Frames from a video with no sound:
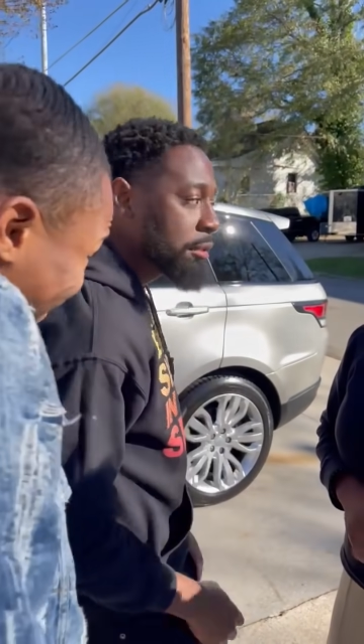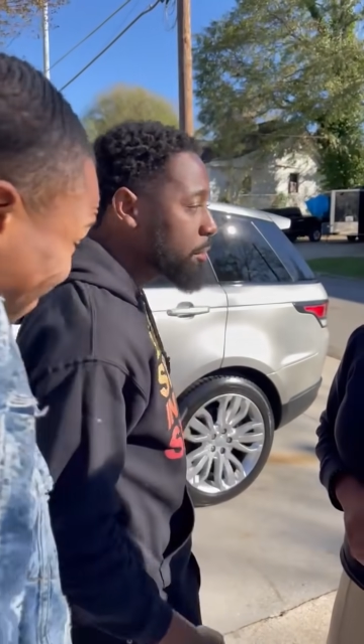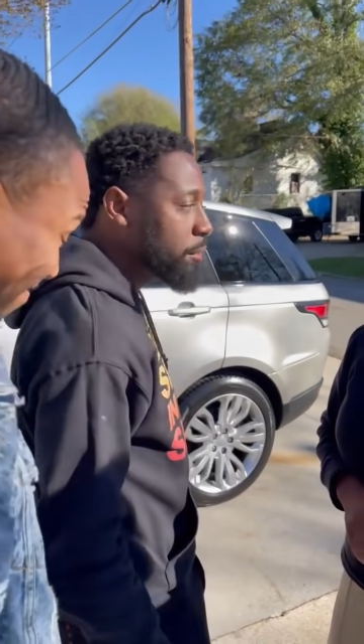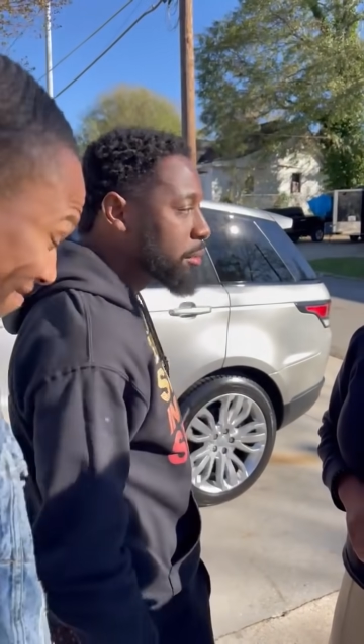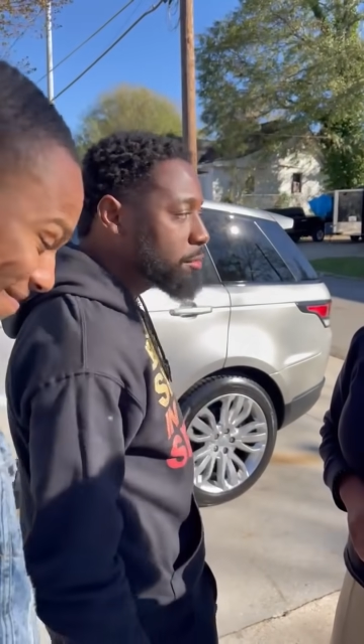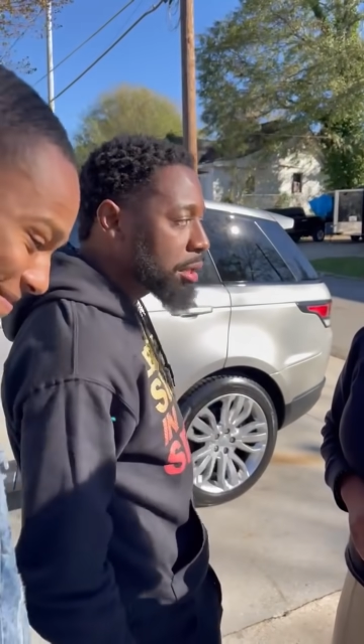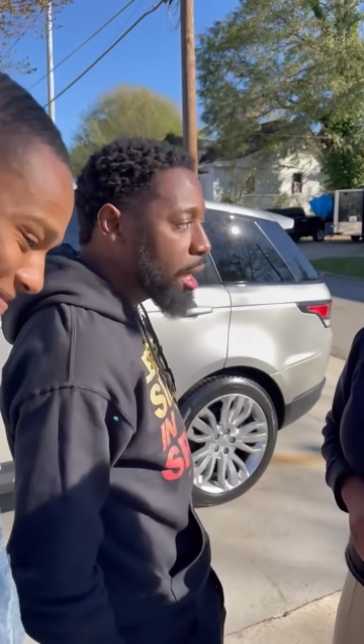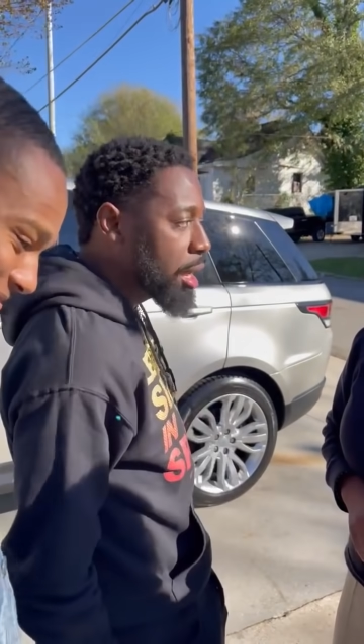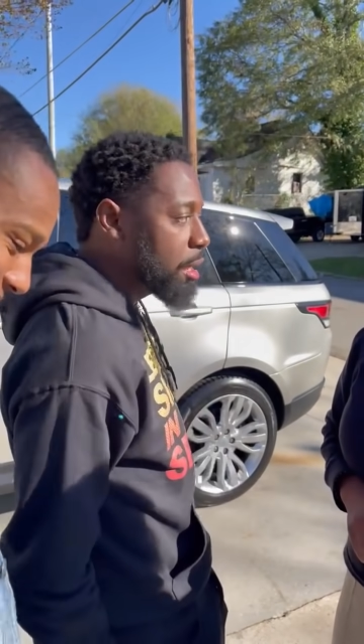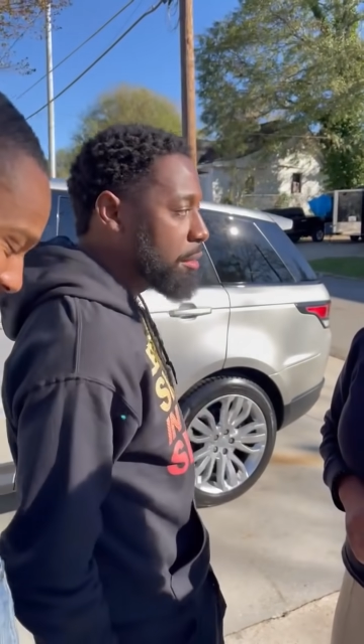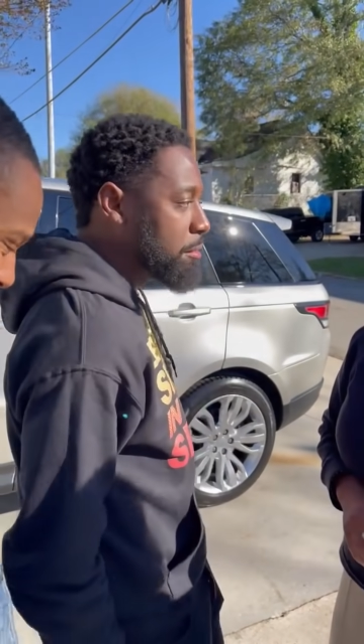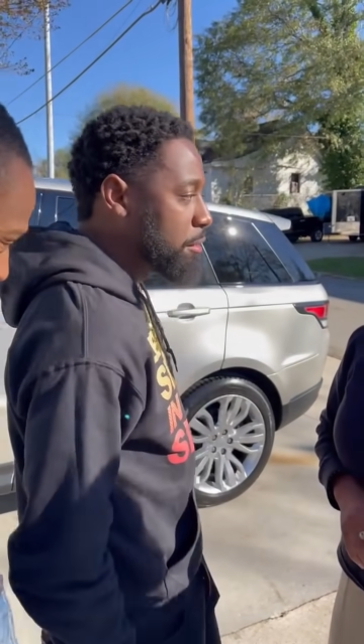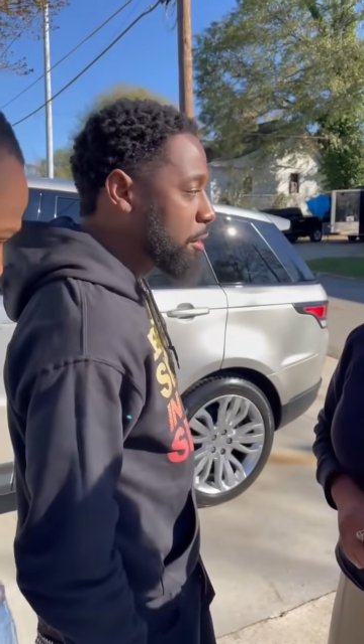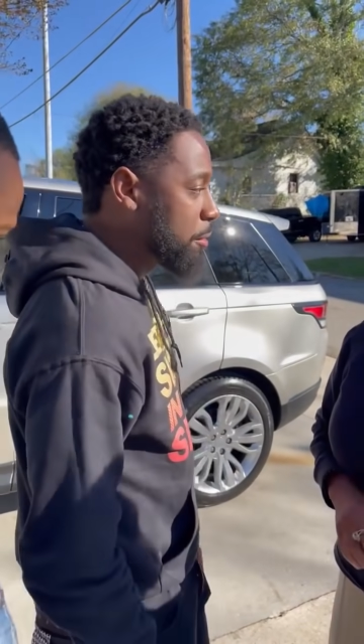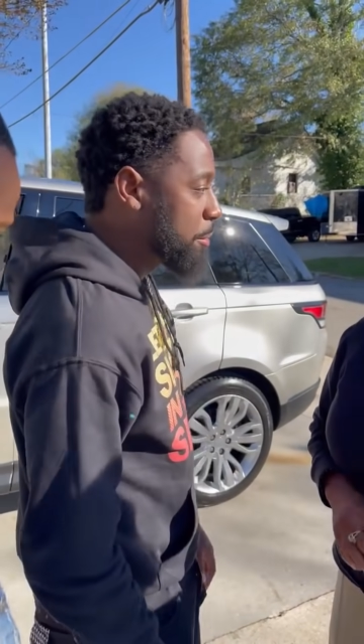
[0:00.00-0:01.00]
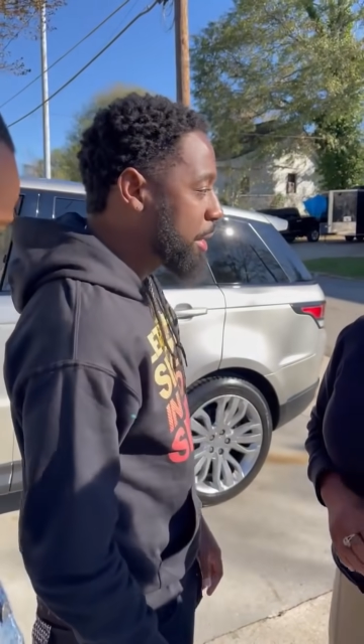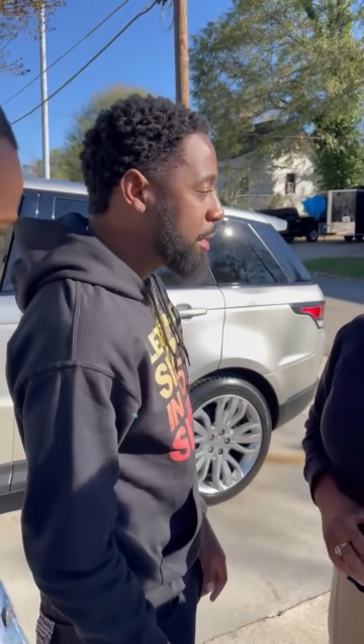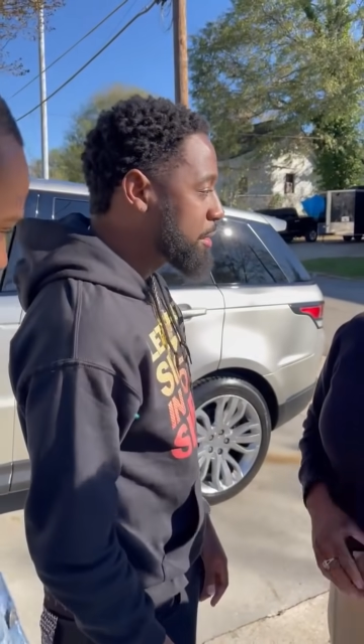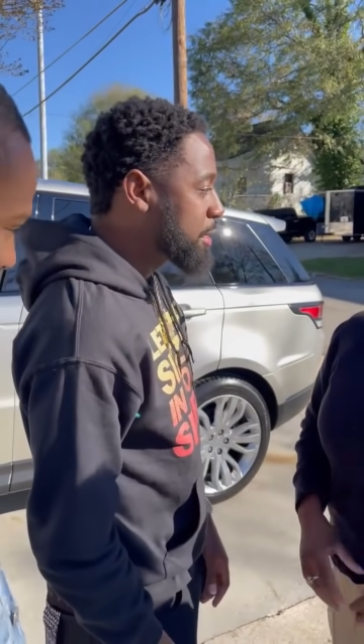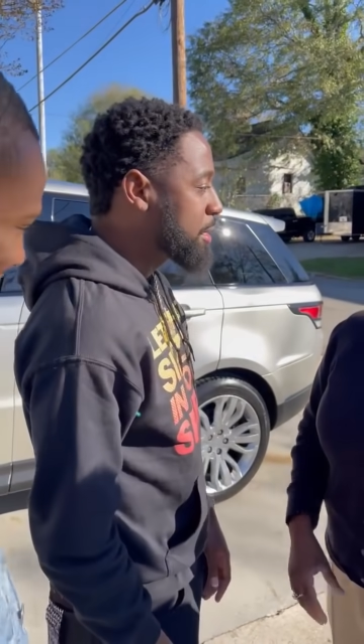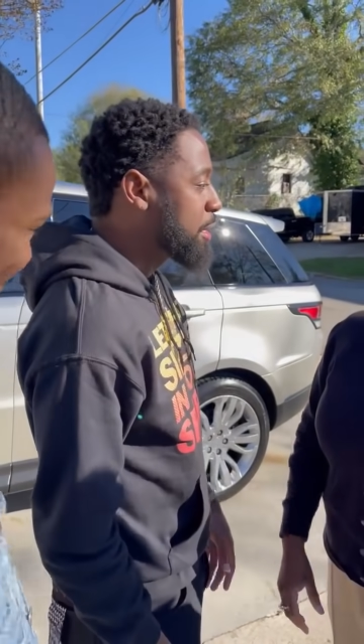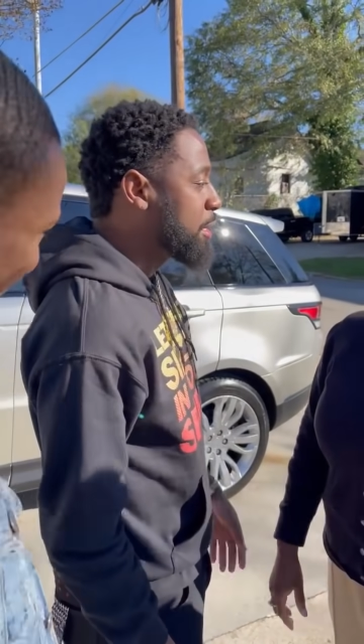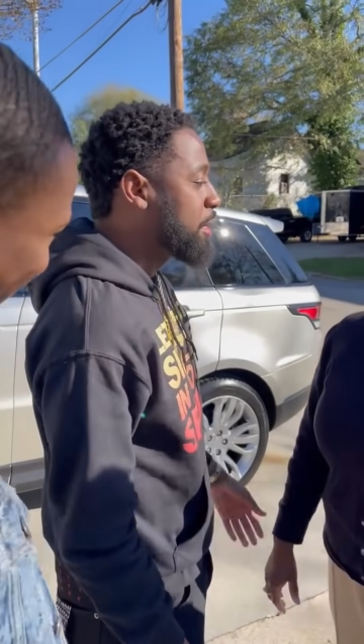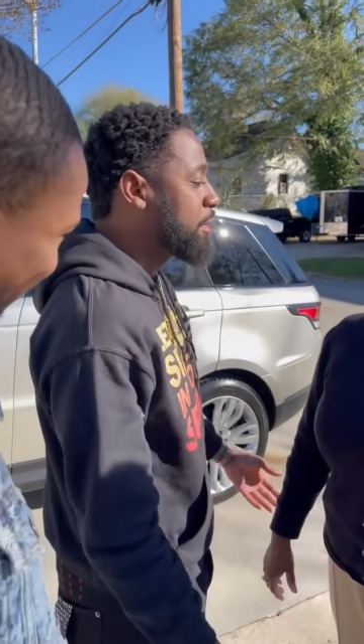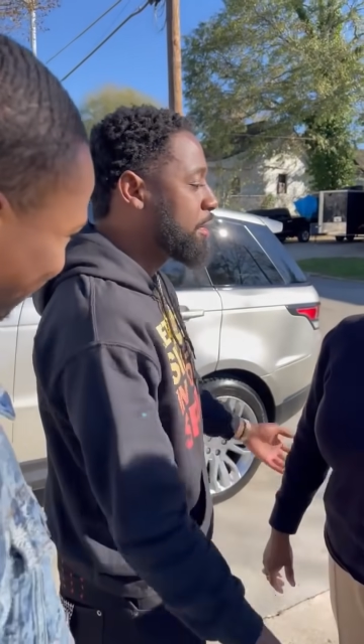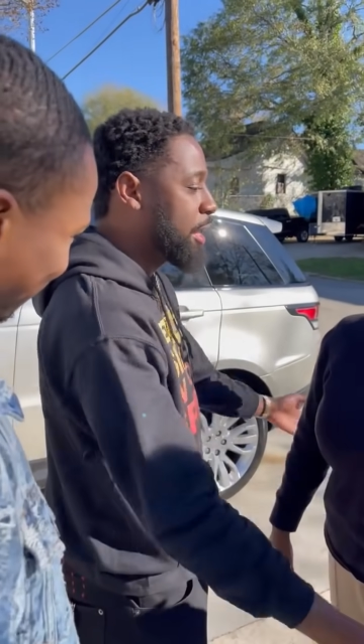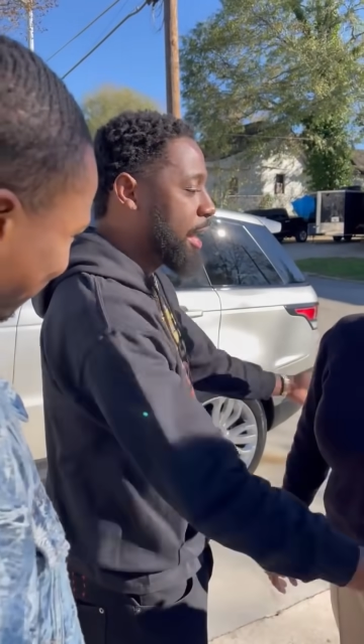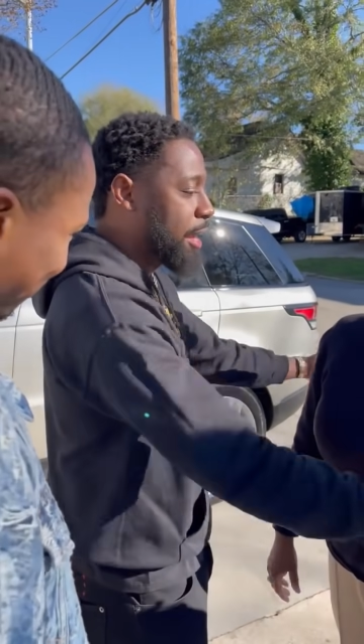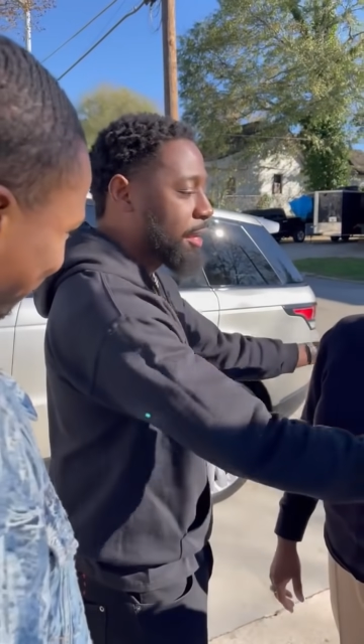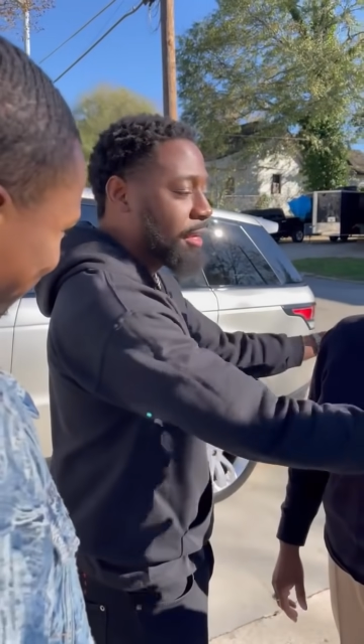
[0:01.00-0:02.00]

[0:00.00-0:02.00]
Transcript: still the same, you know what I mean? Just because mm-hmm.